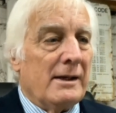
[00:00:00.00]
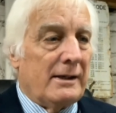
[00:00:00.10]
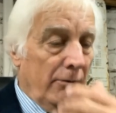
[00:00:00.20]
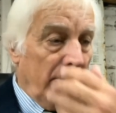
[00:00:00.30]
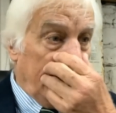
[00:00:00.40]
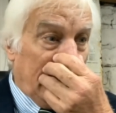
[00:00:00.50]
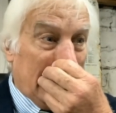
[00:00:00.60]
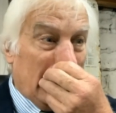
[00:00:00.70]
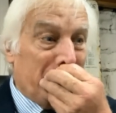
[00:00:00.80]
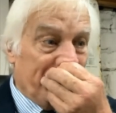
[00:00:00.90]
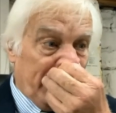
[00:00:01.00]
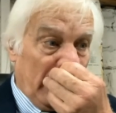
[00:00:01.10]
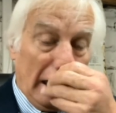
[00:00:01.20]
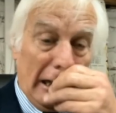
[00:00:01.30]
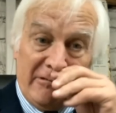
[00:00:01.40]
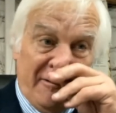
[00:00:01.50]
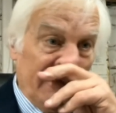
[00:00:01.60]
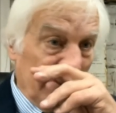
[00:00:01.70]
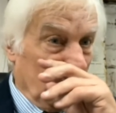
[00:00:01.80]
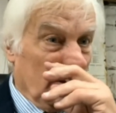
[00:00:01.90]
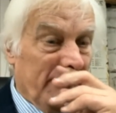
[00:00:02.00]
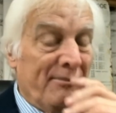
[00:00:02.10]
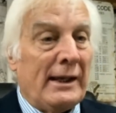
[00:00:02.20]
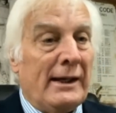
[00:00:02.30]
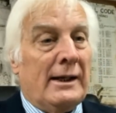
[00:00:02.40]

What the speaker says: So we need a reform